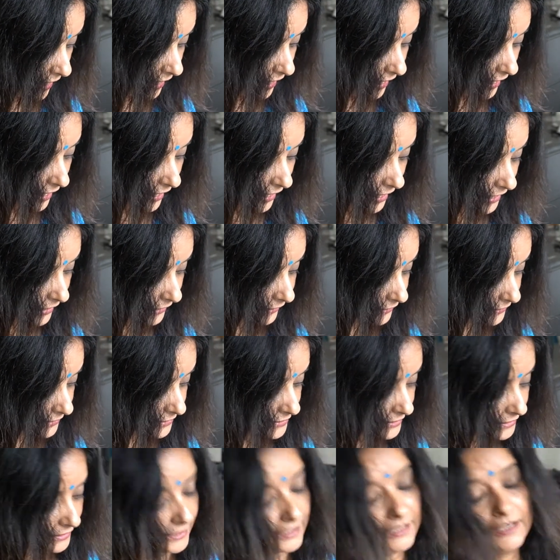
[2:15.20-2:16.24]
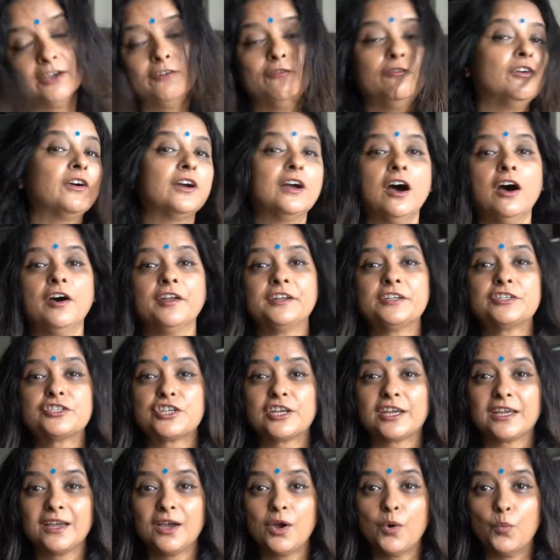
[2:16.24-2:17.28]
And for
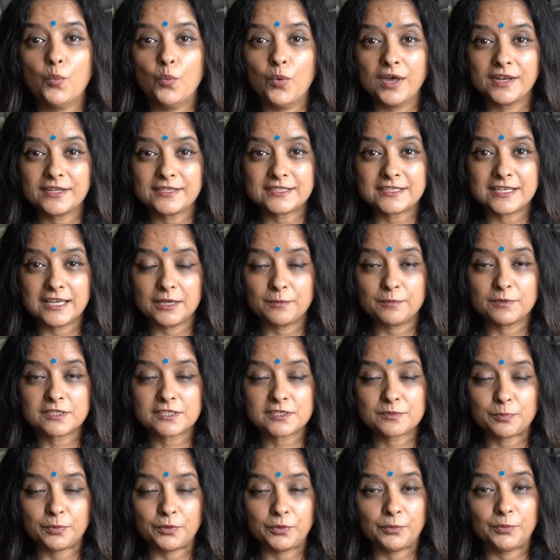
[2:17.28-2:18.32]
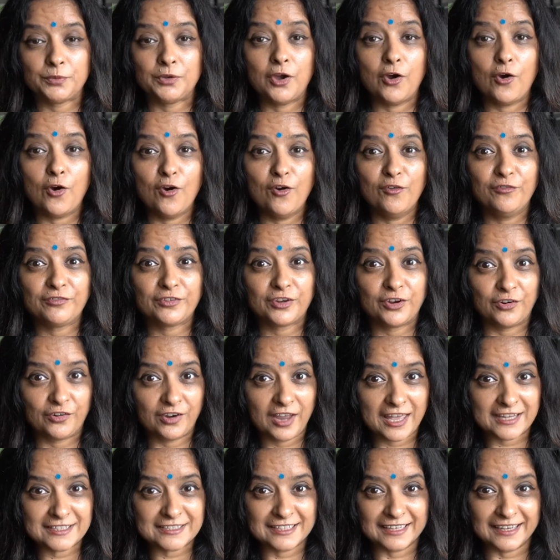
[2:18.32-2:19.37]
garnishing, 1 tablespoon of
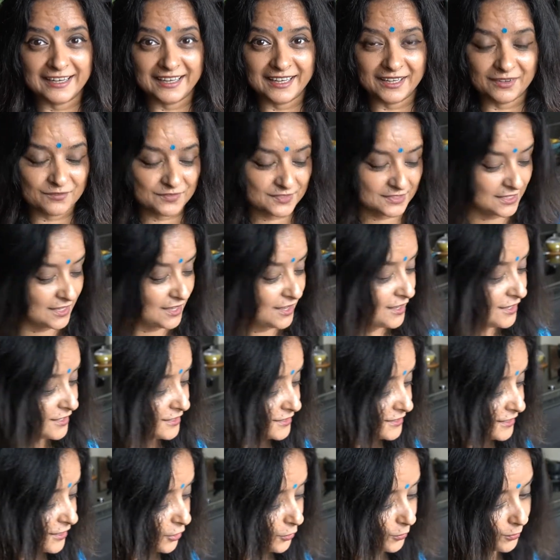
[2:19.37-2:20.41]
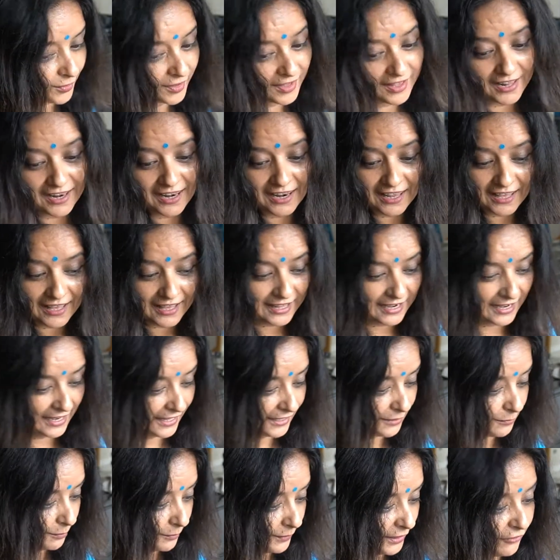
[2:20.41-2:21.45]
coriander leaves. So
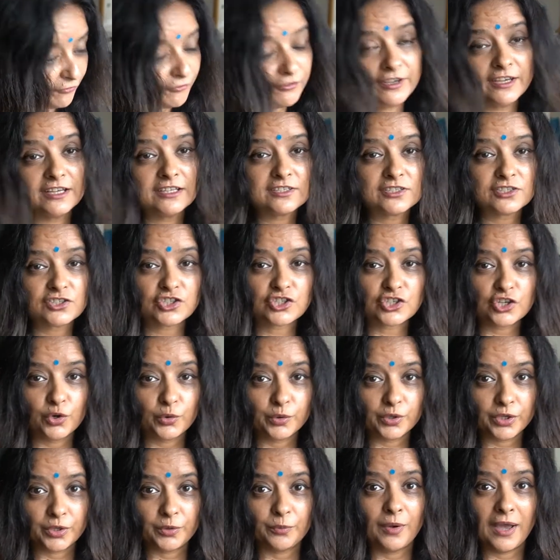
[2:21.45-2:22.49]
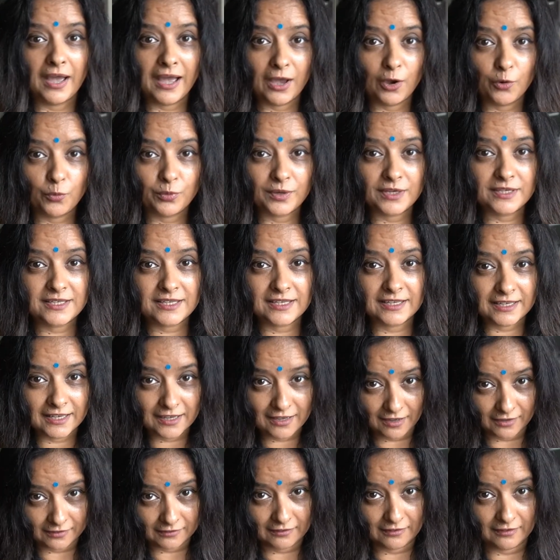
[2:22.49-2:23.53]
let me first show you how we
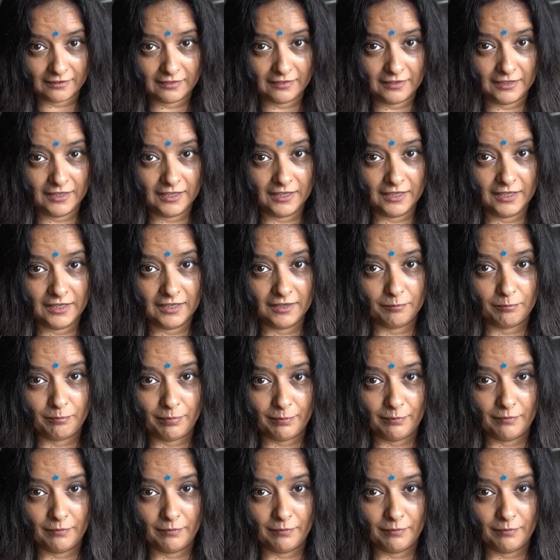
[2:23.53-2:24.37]
cut the